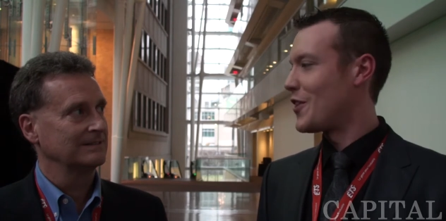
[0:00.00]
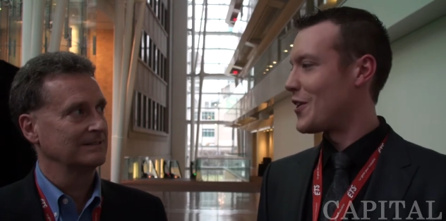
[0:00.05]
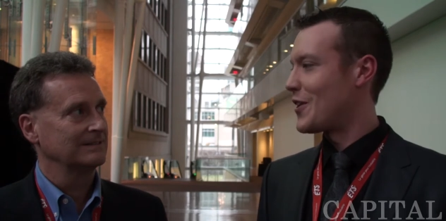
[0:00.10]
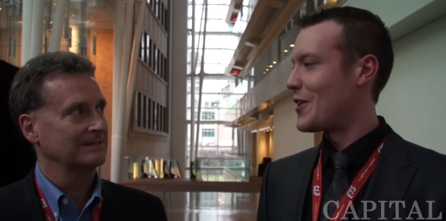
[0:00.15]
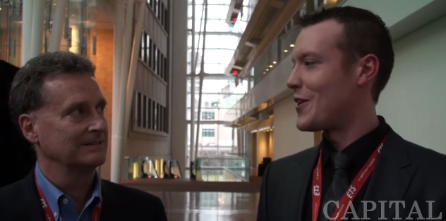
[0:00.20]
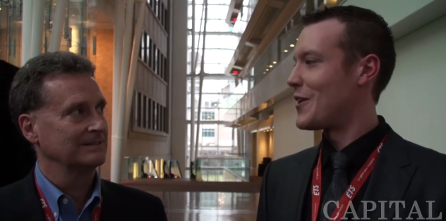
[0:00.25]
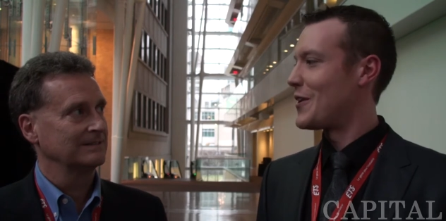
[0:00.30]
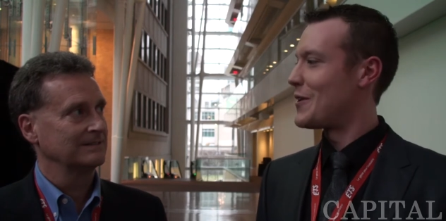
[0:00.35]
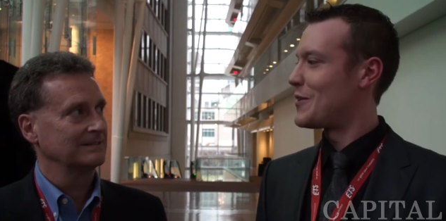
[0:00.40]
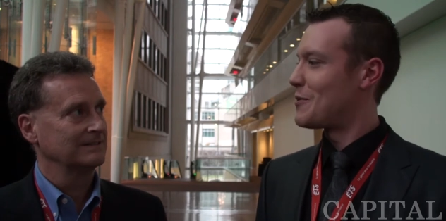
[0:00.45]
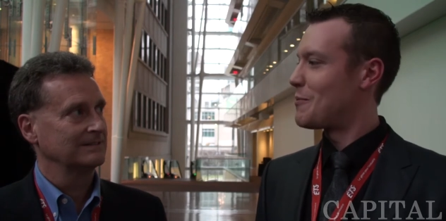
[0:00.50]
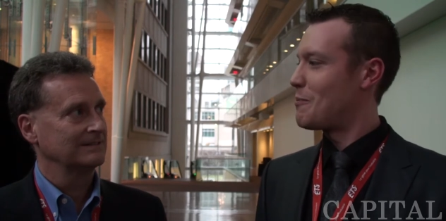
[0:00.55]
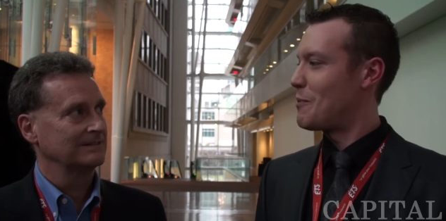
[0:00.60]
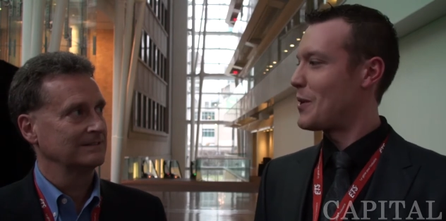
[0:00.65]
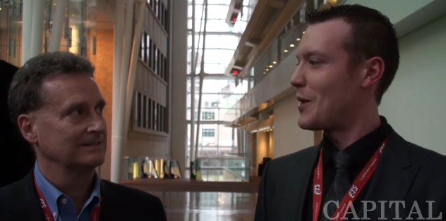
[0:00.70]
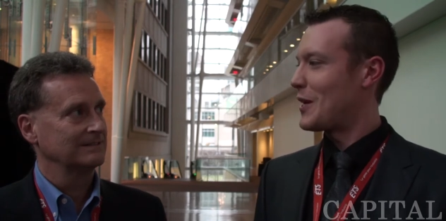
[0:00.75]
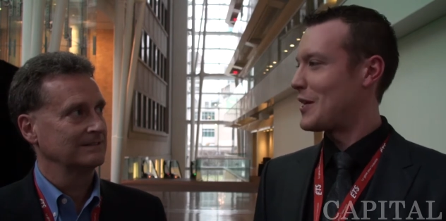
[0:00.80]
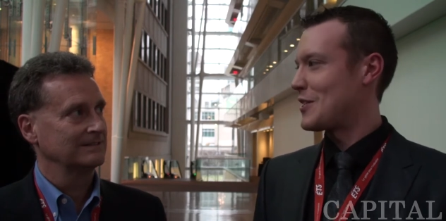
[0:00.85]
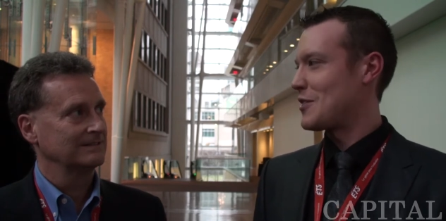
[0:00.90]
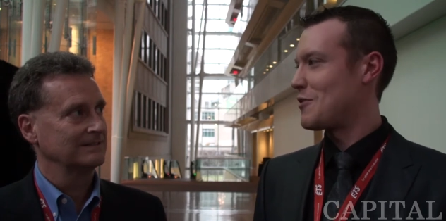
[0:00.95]
Speaker 1: the
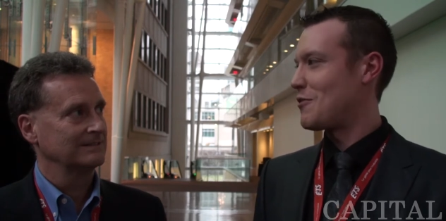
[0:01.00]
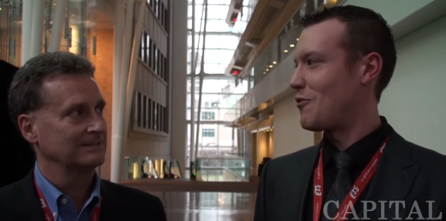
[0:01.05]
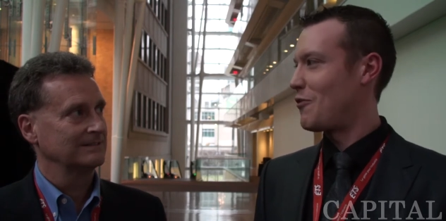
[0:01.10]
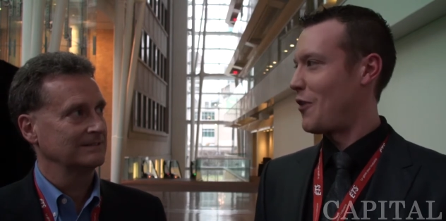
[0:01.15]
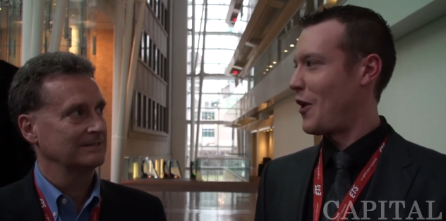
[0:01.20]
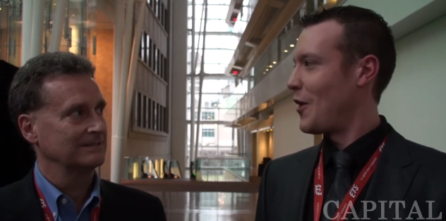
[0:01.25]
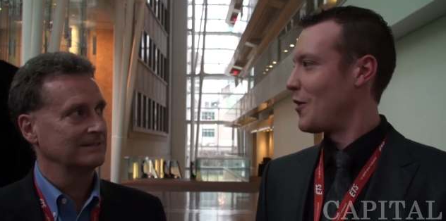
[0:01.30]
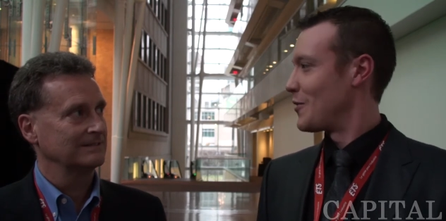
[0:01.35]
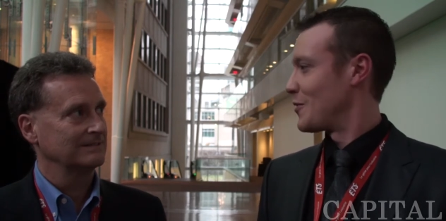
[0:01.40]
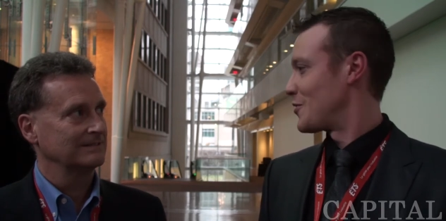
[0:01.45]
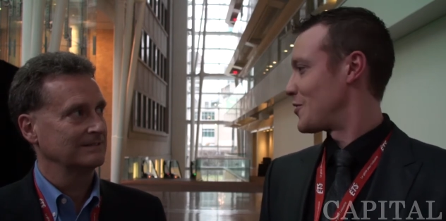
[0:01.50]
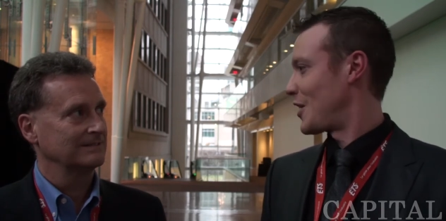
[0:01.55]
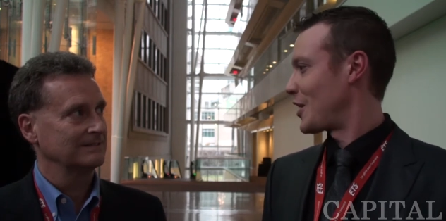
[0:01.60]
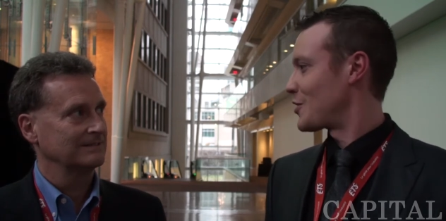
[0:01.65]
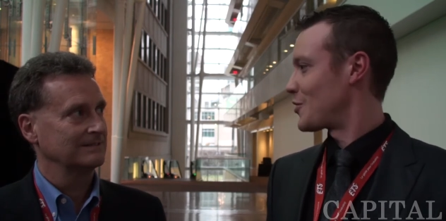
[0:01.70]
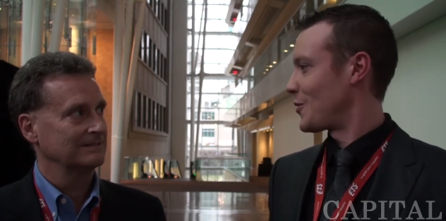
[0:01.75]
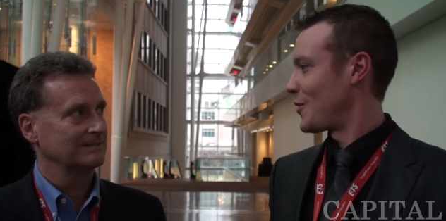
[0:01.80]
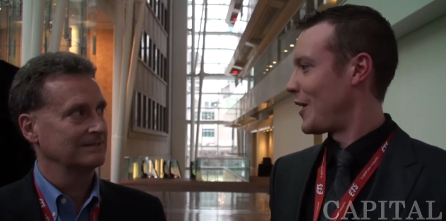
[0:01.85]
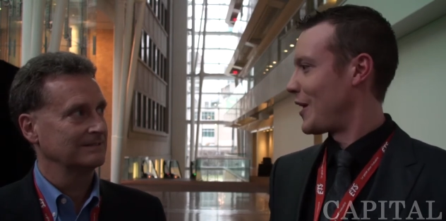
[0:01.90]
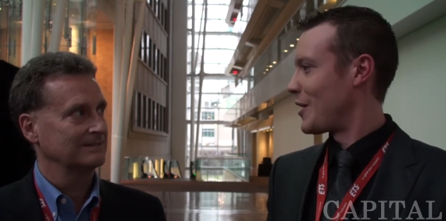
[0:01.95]
biggest funds,
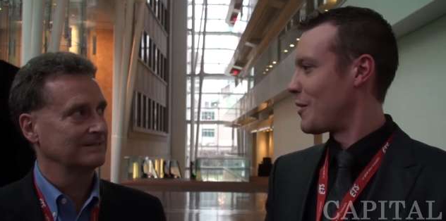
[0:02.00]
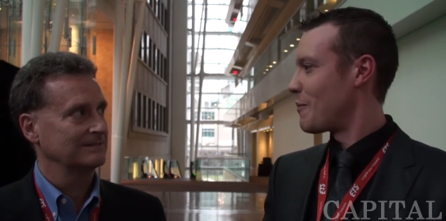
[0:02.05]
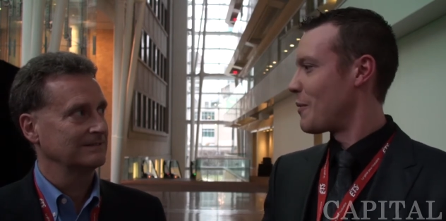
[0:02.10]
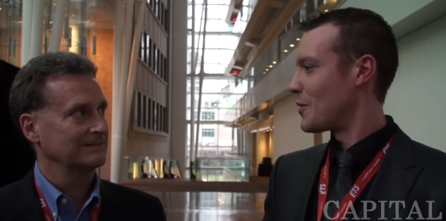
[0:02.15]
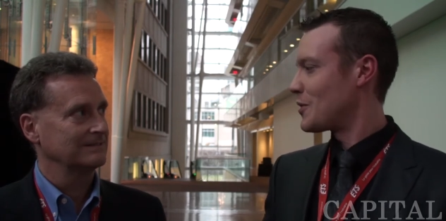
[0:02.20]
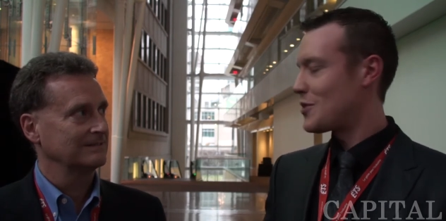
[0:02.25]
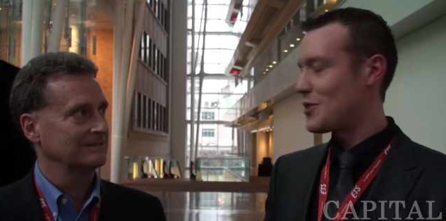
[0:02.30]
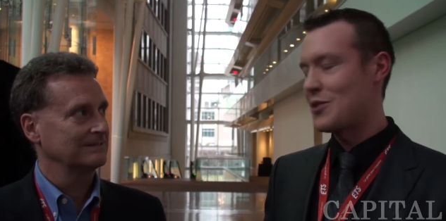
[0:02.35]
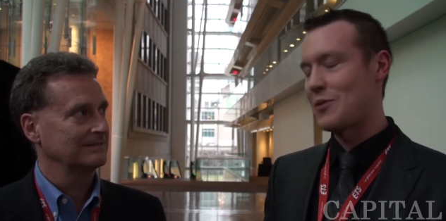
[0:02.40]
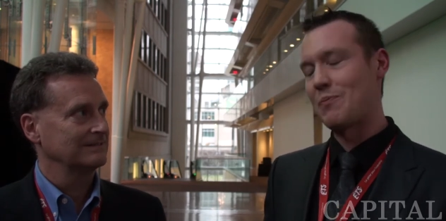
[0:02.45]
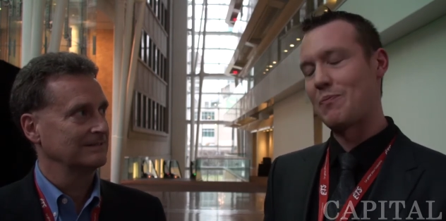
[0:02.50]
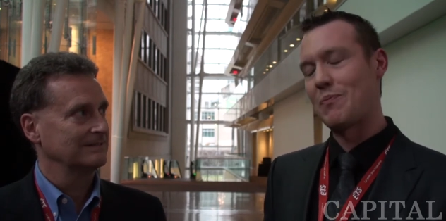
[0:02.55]
actually, and the most